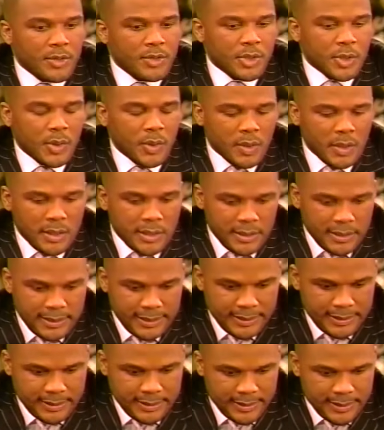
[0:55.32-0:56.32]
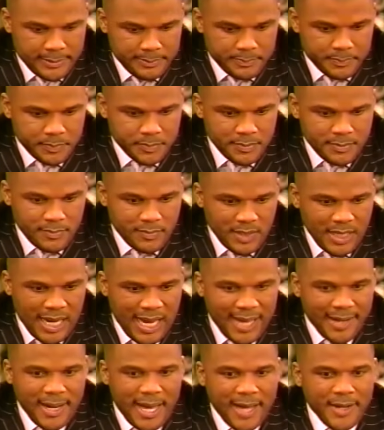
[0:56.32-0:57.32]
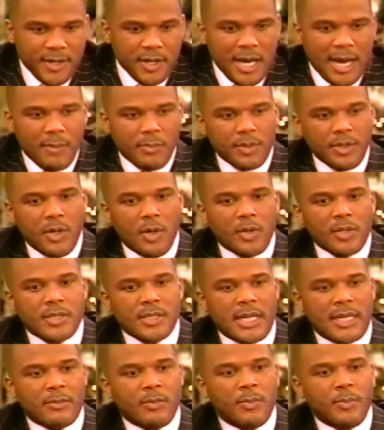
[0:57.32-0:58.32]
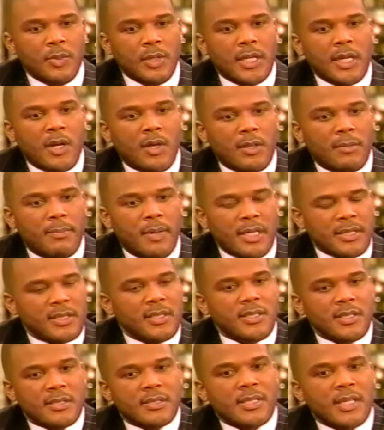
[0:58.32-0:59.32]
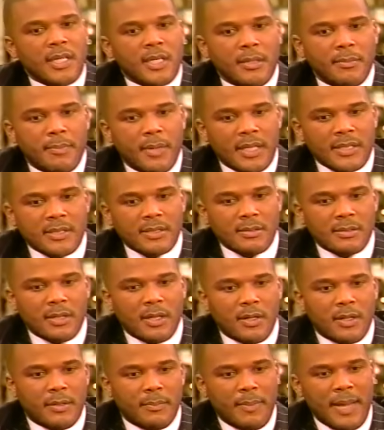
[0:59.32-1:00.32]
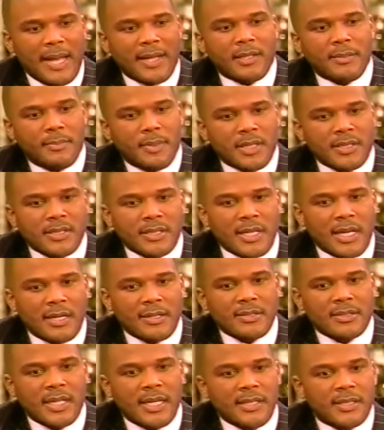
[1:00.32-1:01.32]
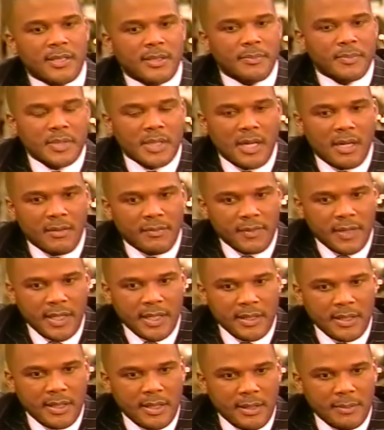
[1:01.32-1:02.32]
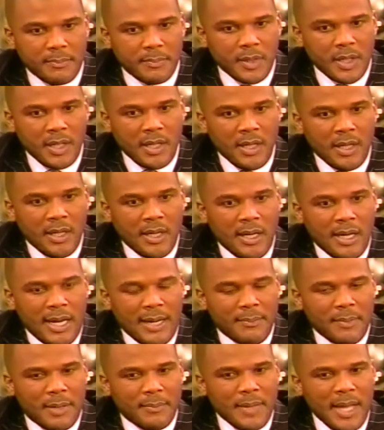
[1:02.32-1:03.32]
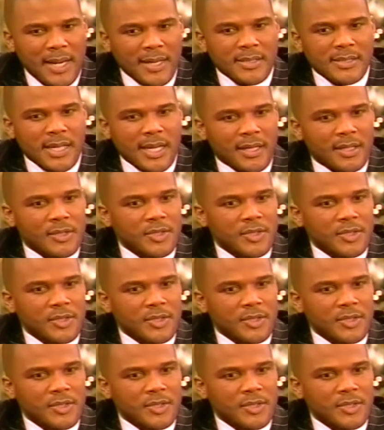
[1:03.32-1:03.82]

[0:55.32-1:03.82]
tour, and I would notice, like, when we get on the bus, he'd just sit in the bus, on the back of the bus, and kind of stay to himself. And I'm not exactly